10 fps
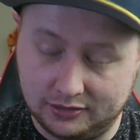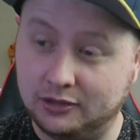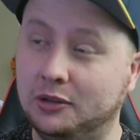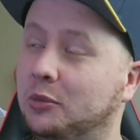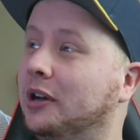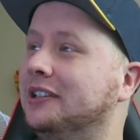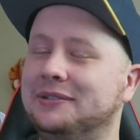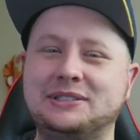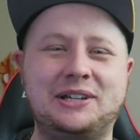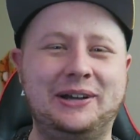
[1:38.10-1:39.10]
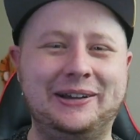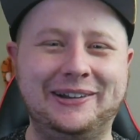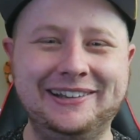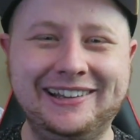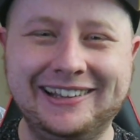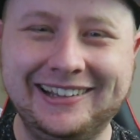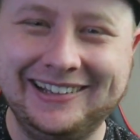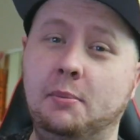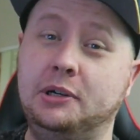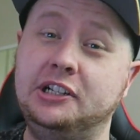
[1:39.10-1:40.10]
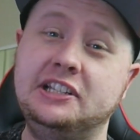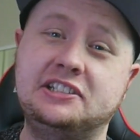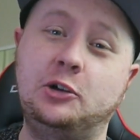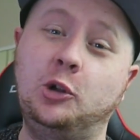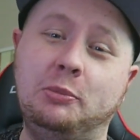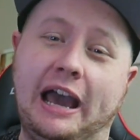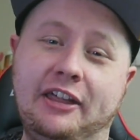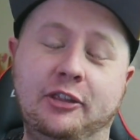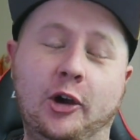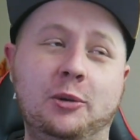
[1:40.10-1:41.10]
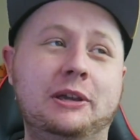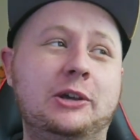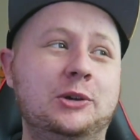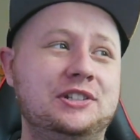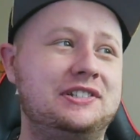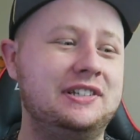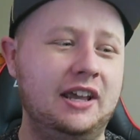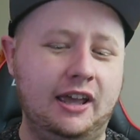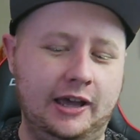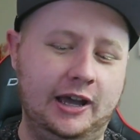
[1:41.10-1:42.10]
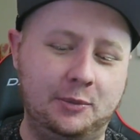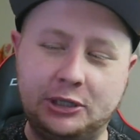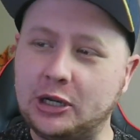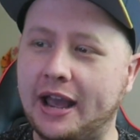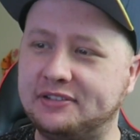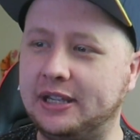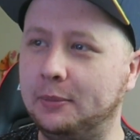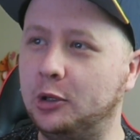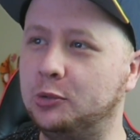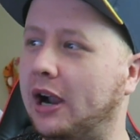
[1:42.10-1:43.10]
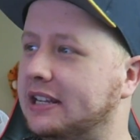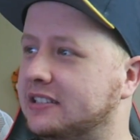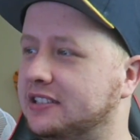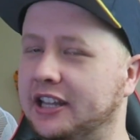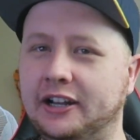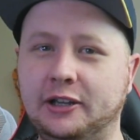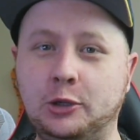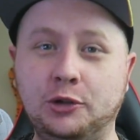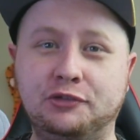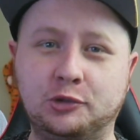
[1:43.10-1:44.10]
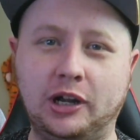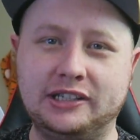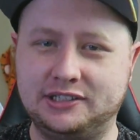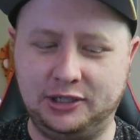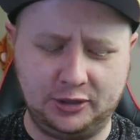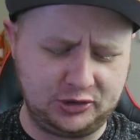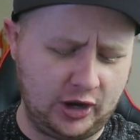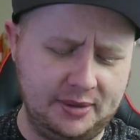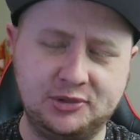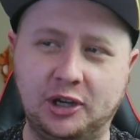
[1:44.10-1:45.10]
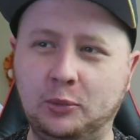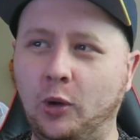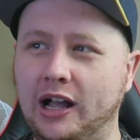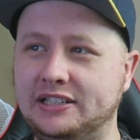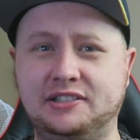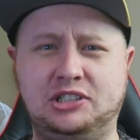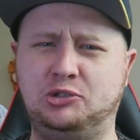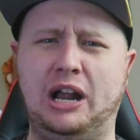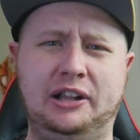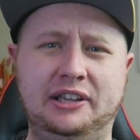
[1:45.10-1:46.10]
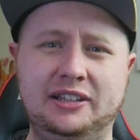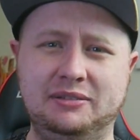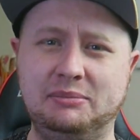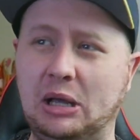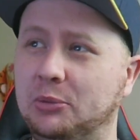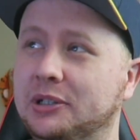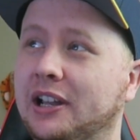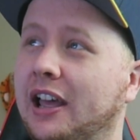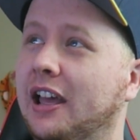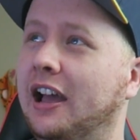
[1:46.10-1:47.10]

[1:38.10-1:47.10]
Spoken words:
what's going on? But it isn't all bad though, because we do have some good races that are good for us, time zone wise. Australia and Melbourne.